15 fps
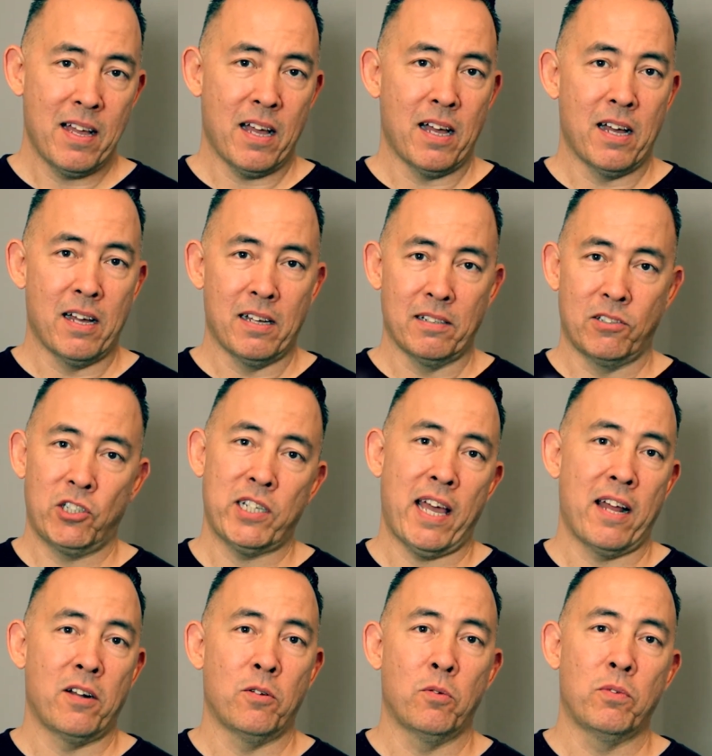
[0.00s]
uh,
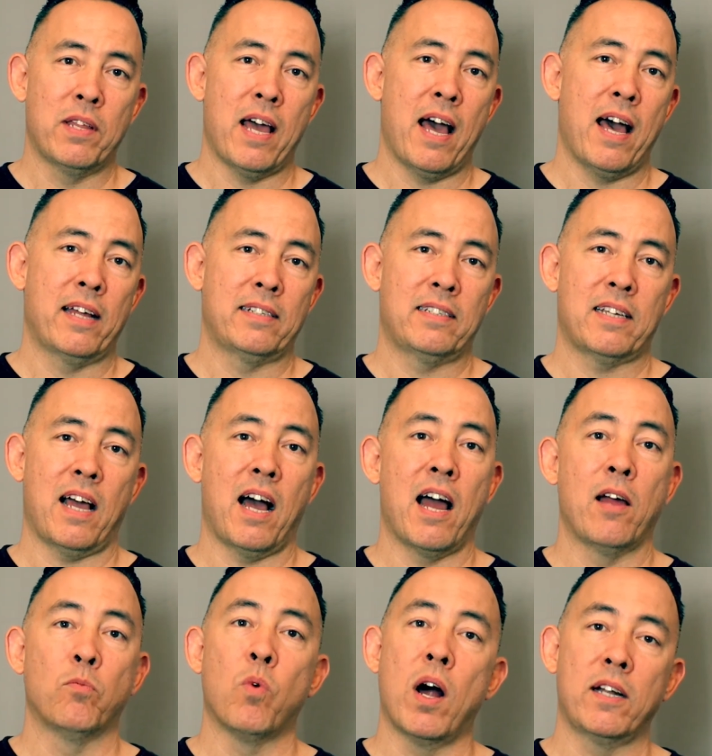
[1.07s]
channel that
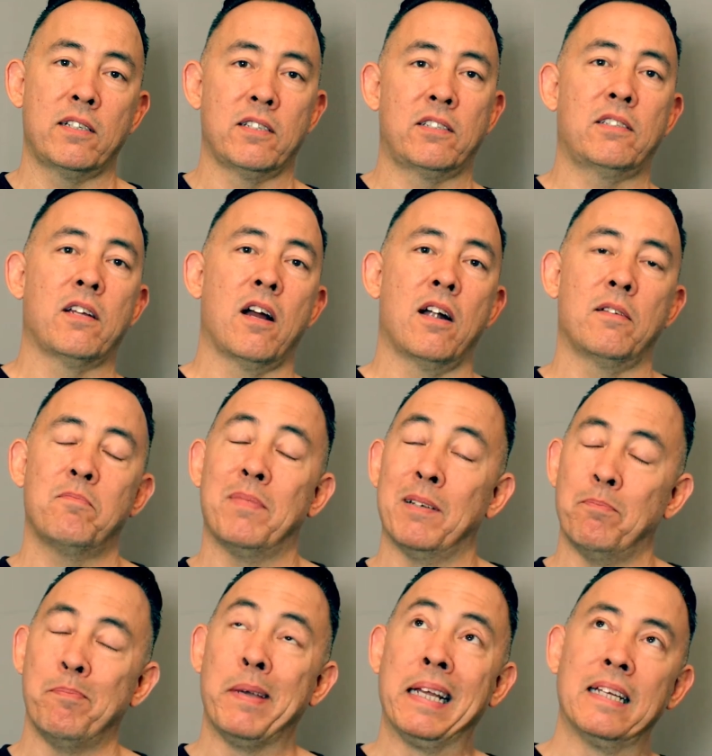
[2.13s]
I wanted to start,
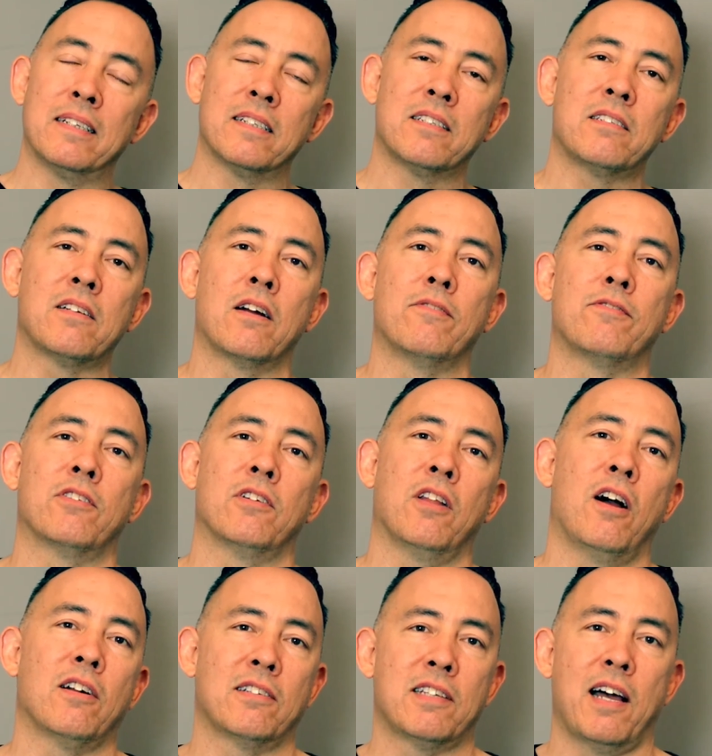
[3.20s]
been meaning to start for a
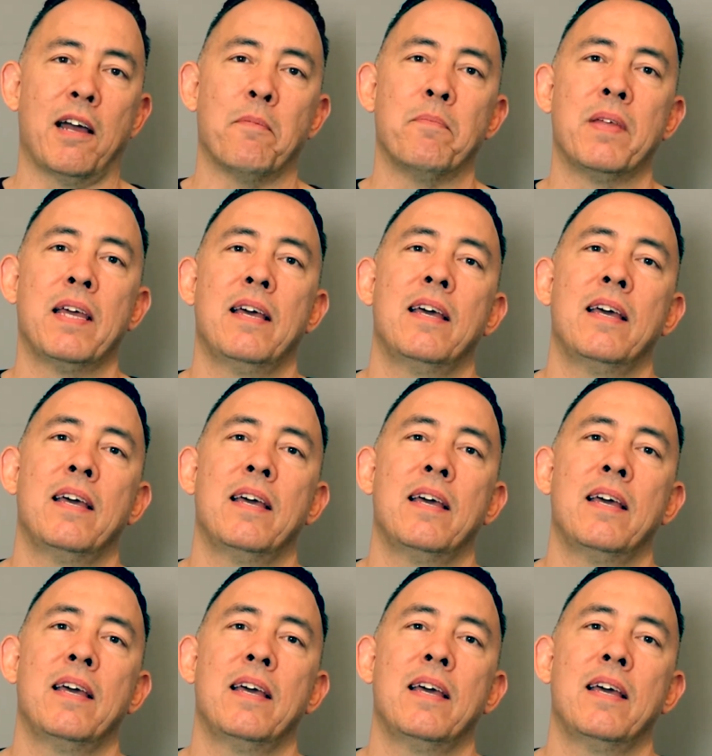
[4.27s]
long time,